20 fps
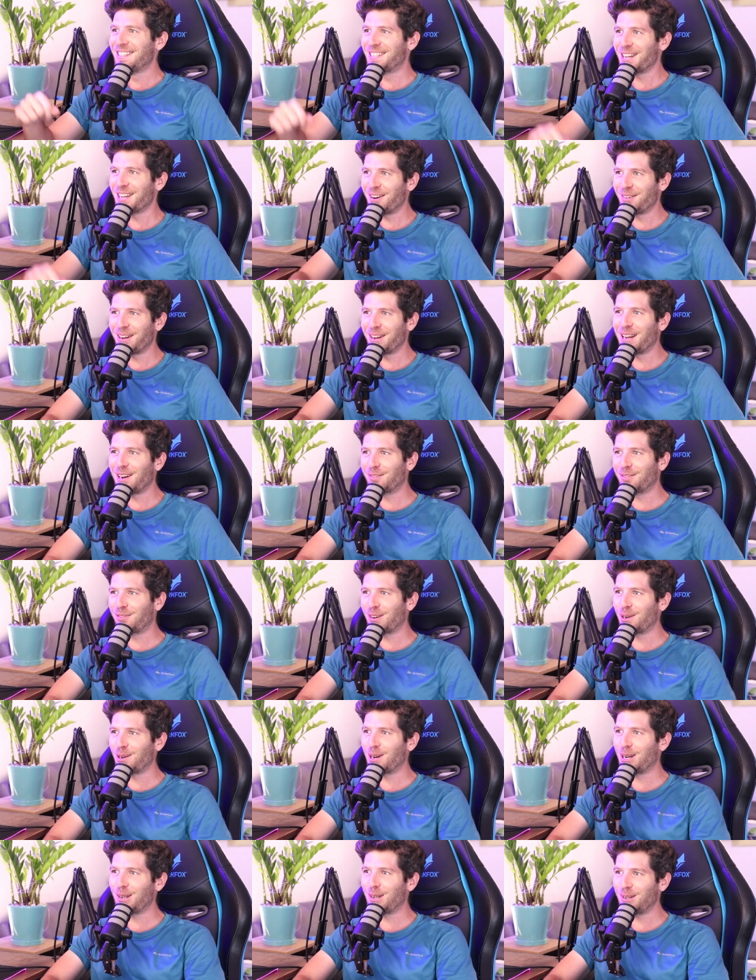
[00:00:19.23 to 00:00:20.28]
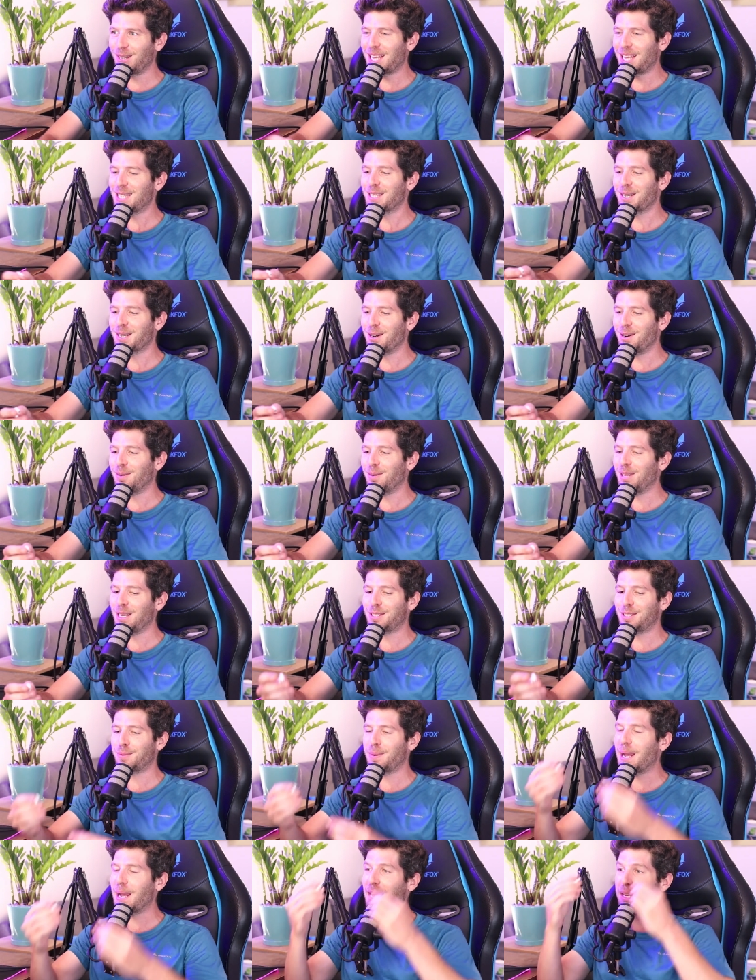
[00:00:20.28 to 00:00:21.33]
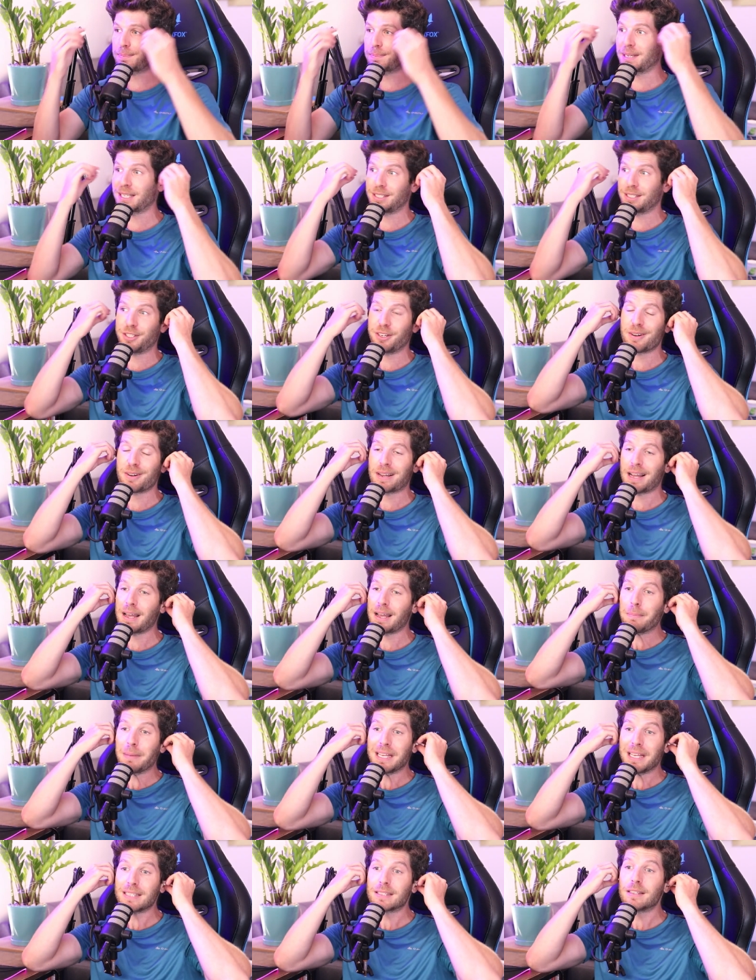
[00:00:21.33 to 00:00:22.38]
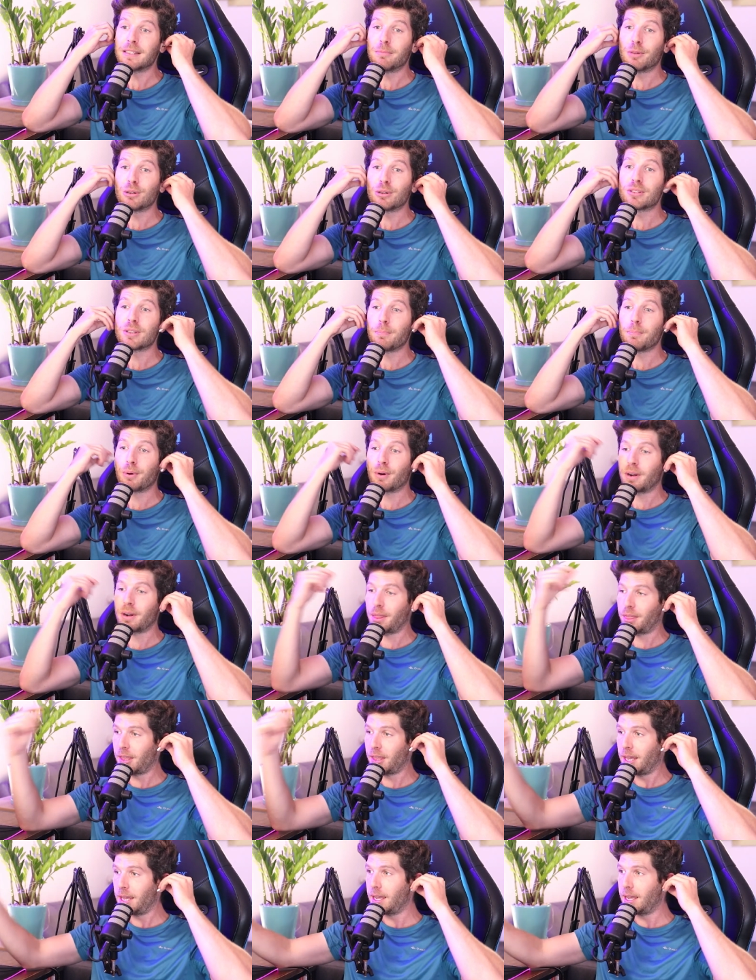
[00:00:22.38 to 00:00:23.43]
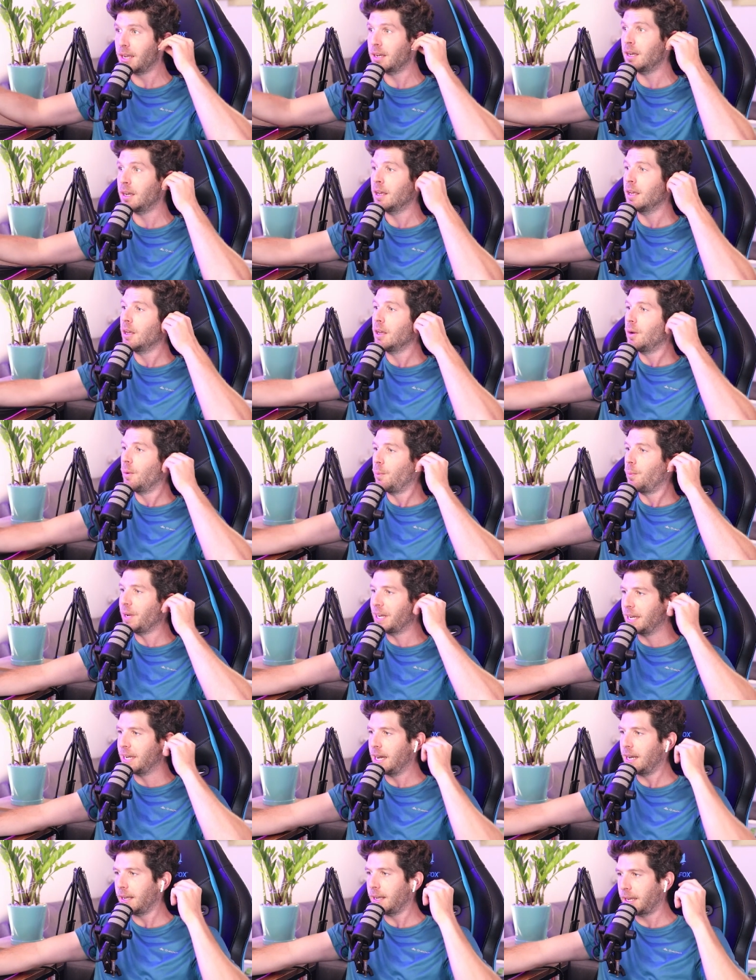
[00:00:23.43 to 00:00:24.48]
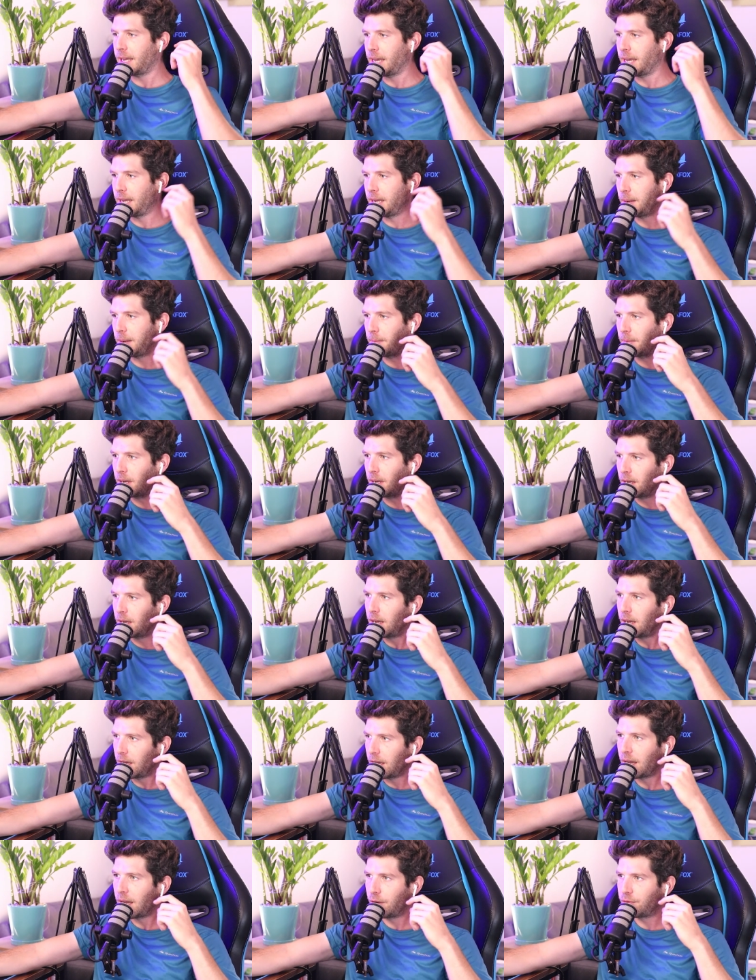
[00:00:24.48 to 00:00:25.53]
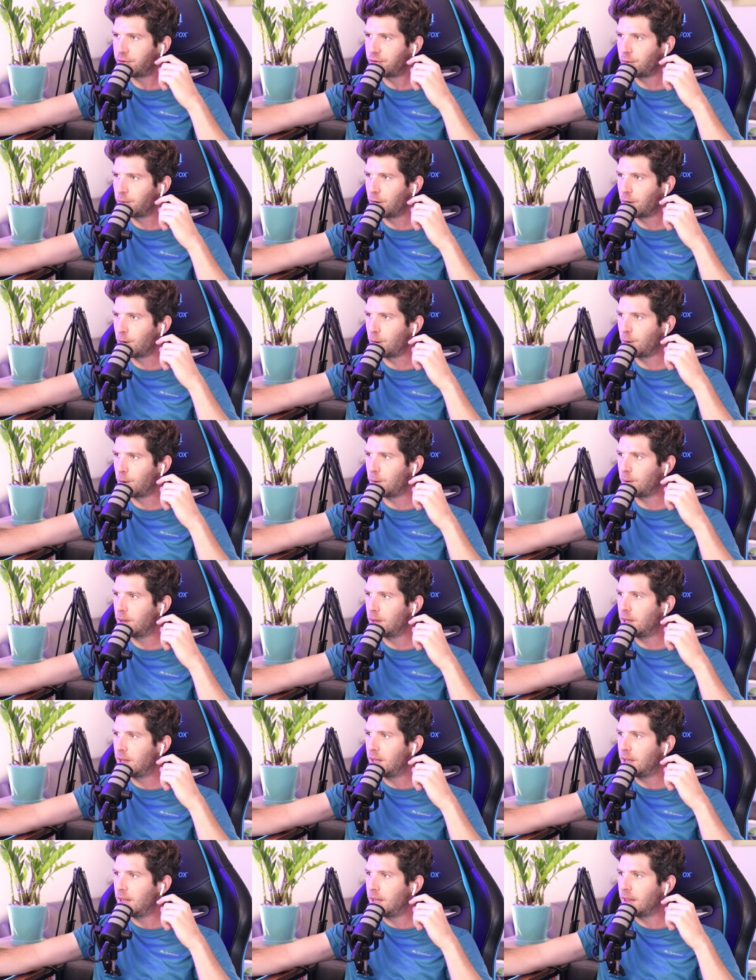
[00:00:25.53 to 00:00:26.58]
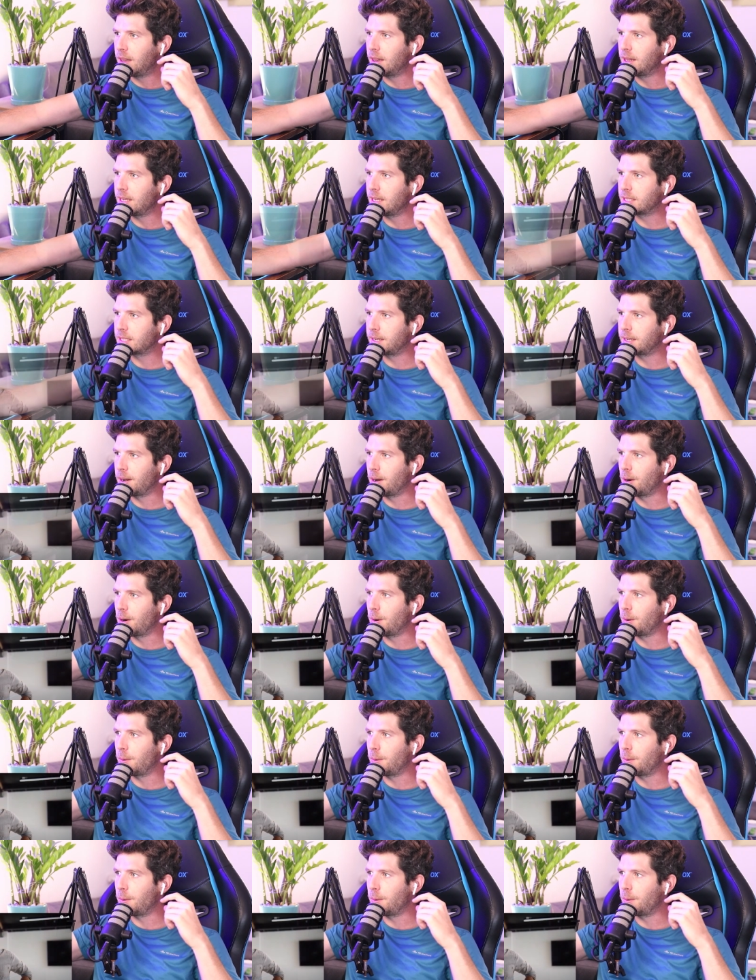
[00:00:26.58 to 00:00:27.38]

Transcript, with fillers: so without further ado, let's go, let's react because your time is the most important thing. We got a game after all. Let's go.